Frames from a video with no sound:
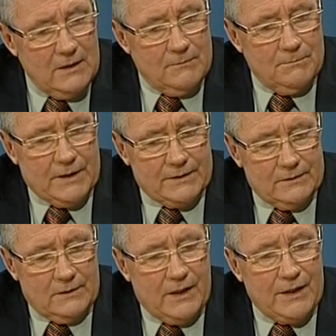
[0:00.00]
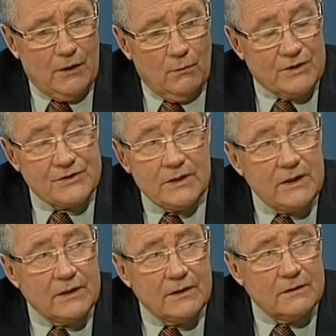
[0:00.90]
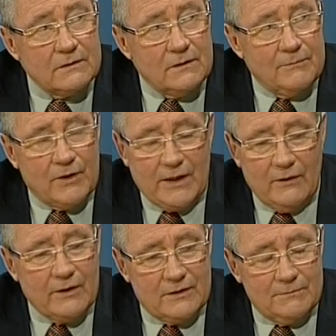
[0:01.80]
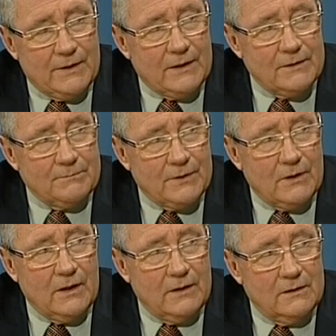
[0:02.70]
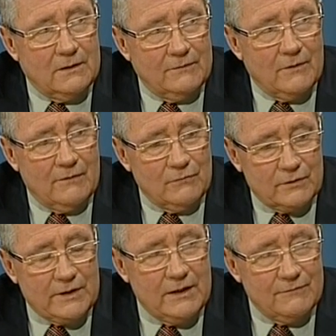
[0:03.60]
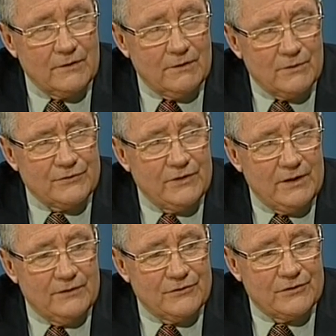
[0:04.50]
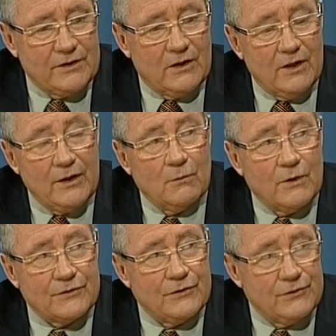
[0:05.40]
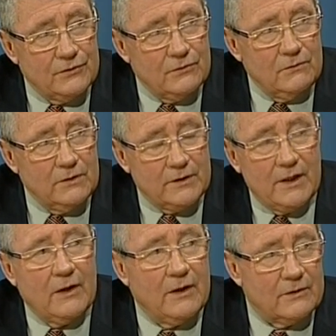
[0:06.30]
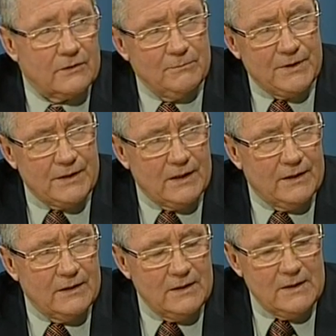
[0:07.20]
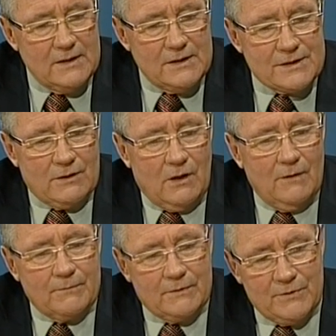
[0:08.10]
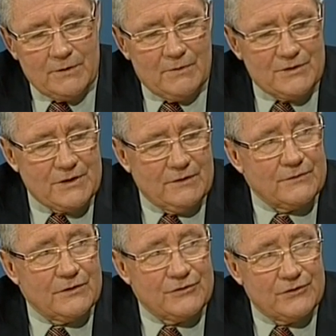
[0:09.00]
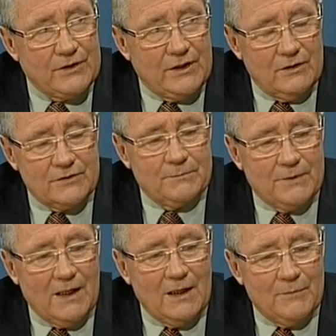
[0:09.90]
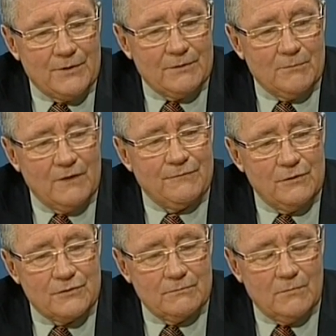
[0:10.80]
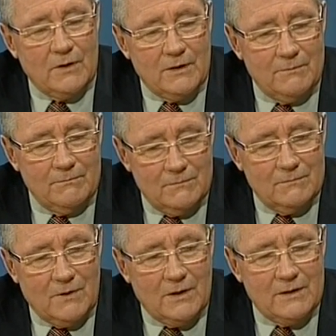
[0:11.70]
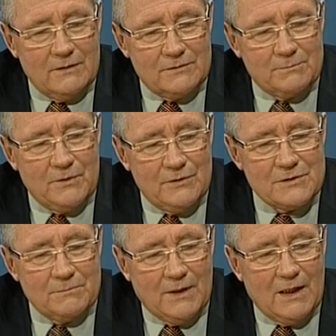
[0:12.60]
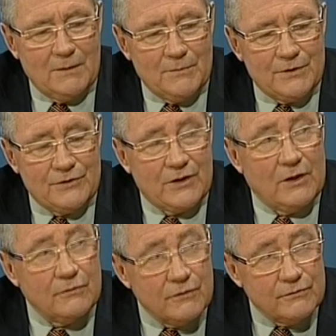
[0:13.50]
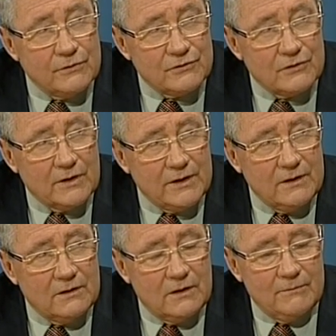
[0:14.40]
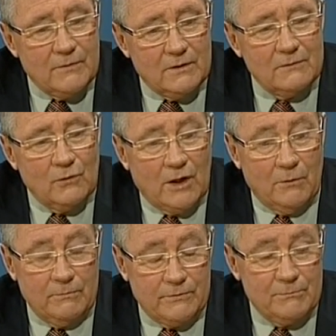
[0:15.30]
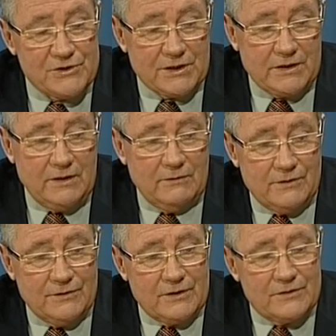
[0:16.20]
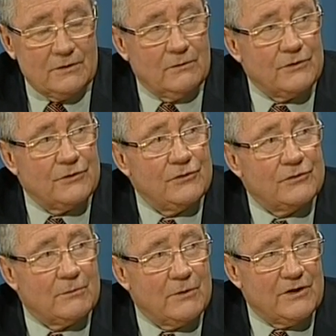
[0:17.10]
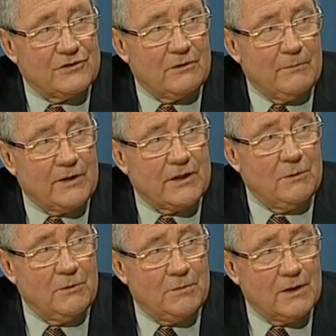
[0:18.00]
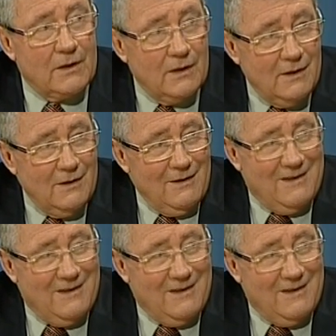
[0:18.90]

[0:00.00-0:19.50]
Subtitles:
but I know what's needed. I'm not arrogant about it, but I've looked carefully at what's needed in the city. I know what to do, and I know how it can be done. So I'm committing myself to the city, not to Parliament. And my experience in Parliament is over virtually. Although Mr. Key didn't think so on Tuesday when I asked him about Kiwi Bank. Yeah.